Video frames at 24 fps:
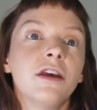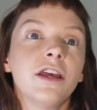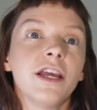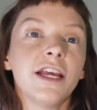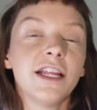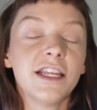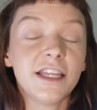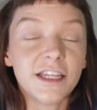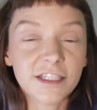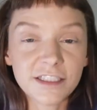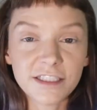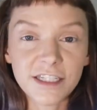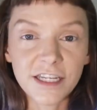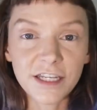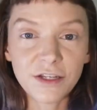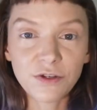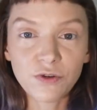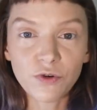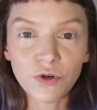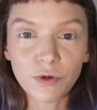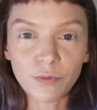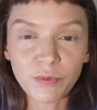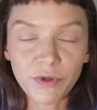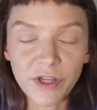And it's an
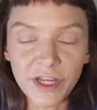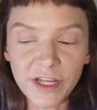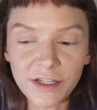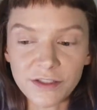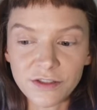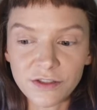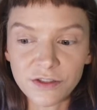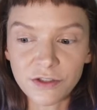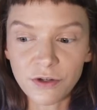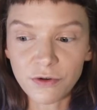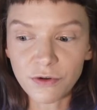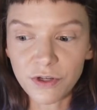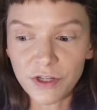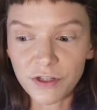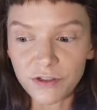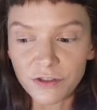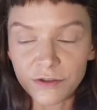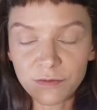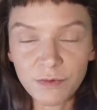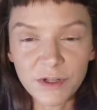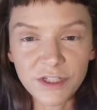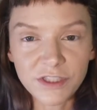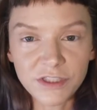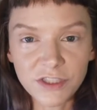indoor plant. So
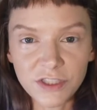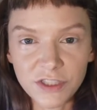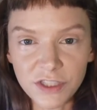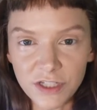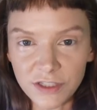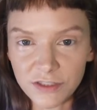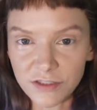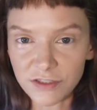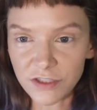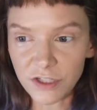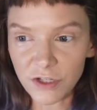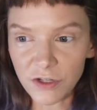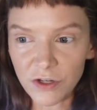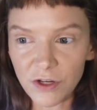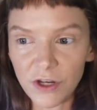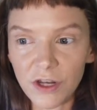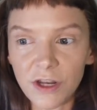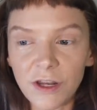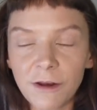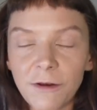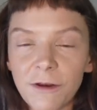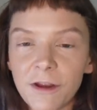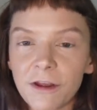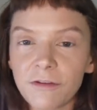here's my suggestion.
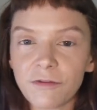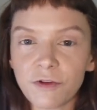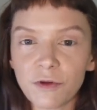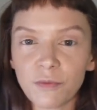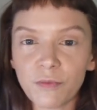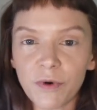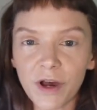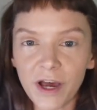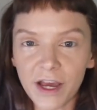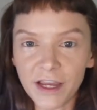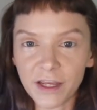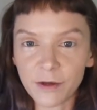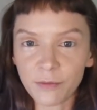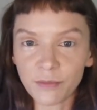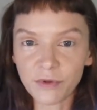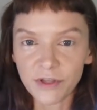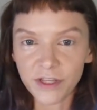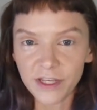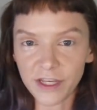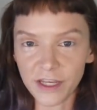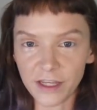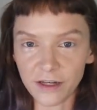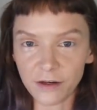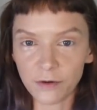If you buy a
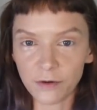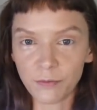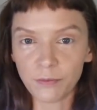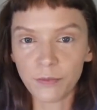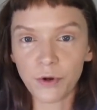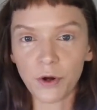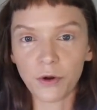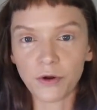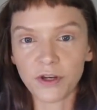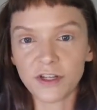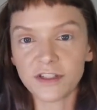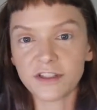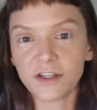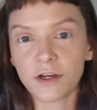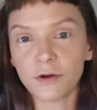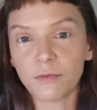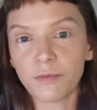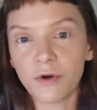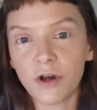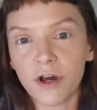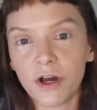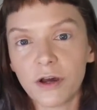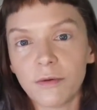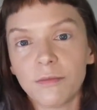plant,
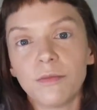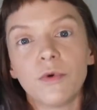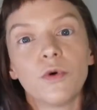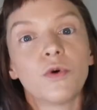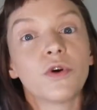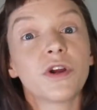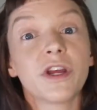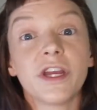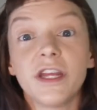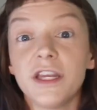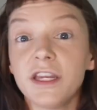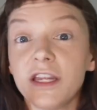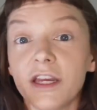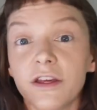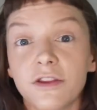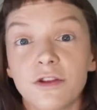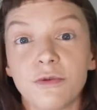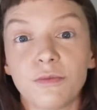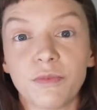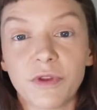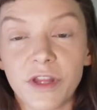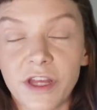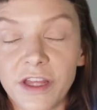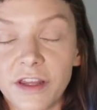ponytail palm or any other
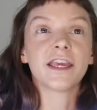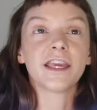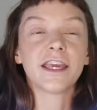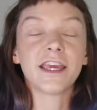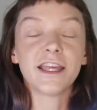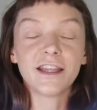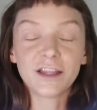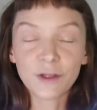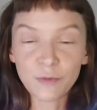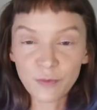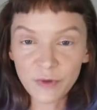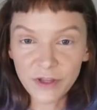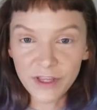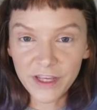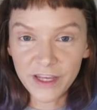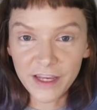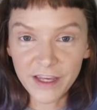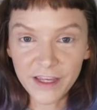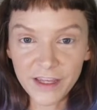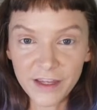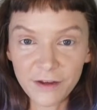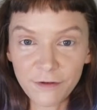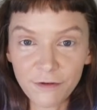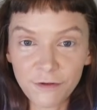plant, get the
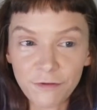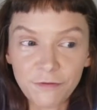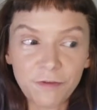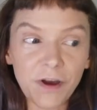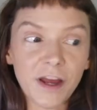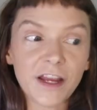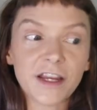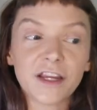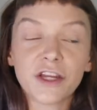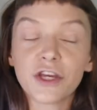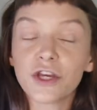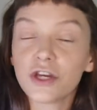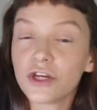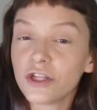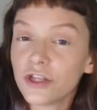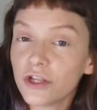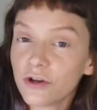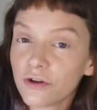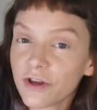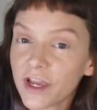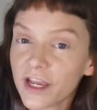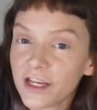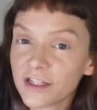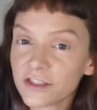plant, find a good
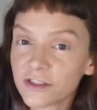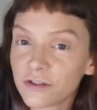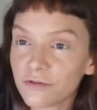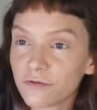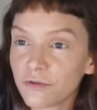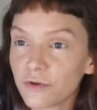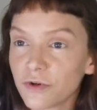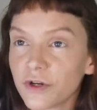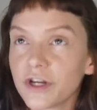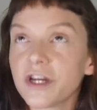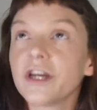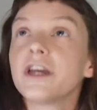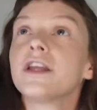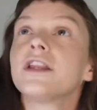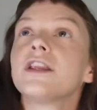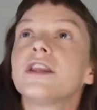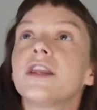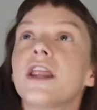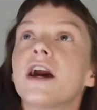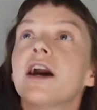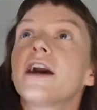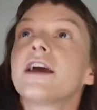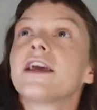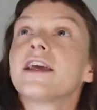location for it,
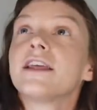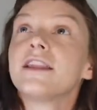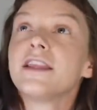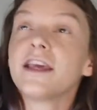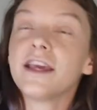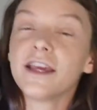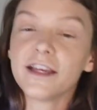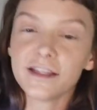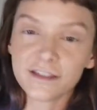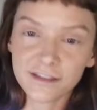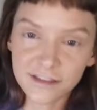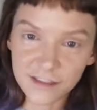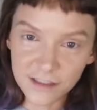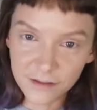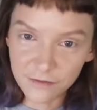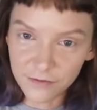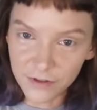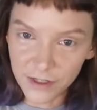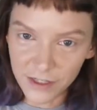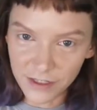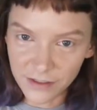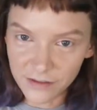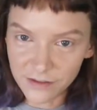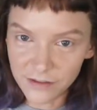not in the AC
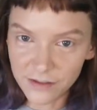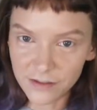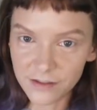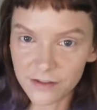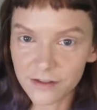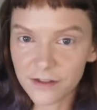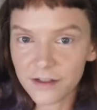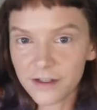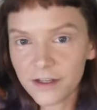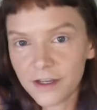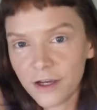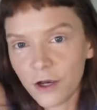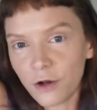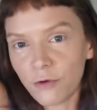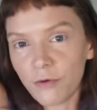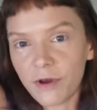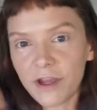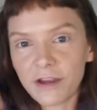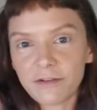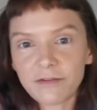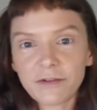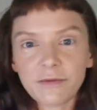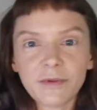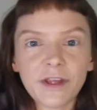vent,
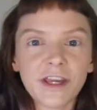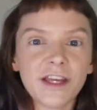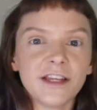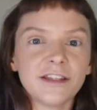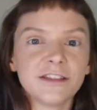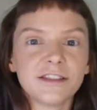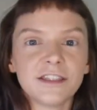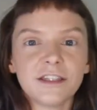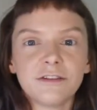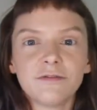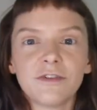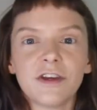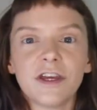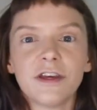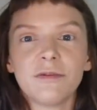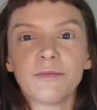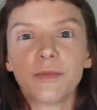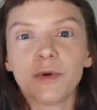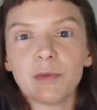away from the AC vent,